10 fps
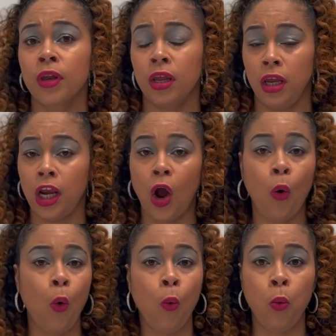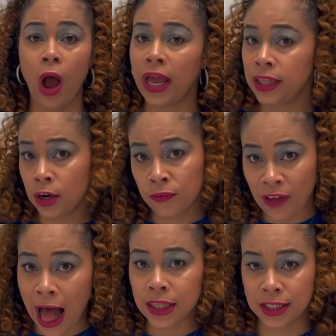why they're
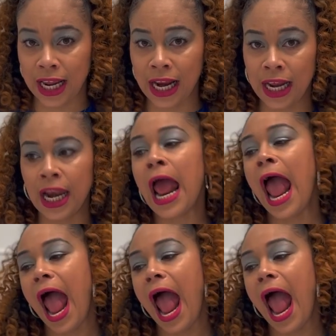validated,